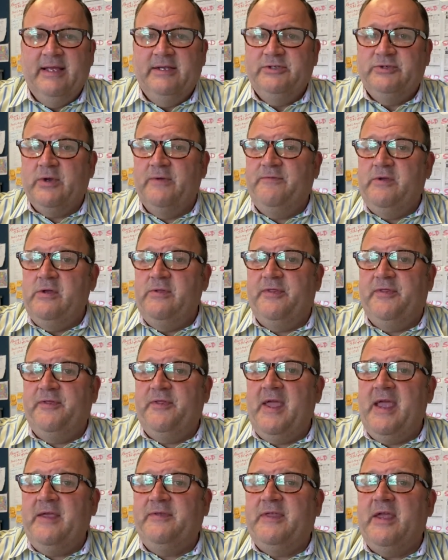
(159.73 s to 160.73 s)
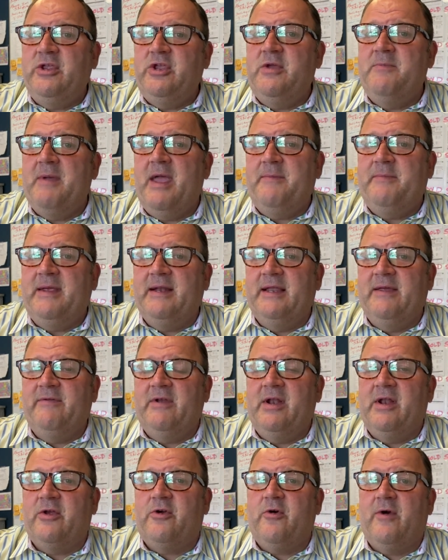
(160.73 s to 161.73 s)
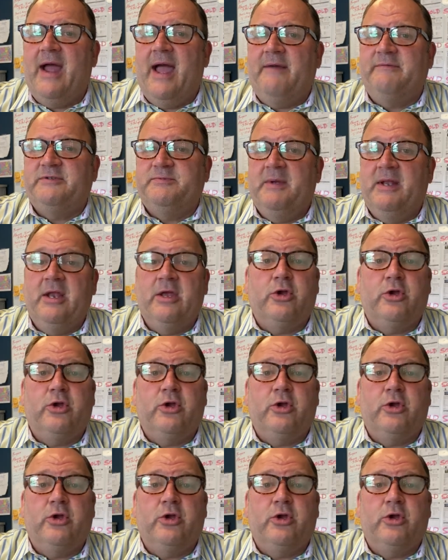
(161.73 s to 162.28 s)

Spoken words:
So if you think that you may be living in a craftsman,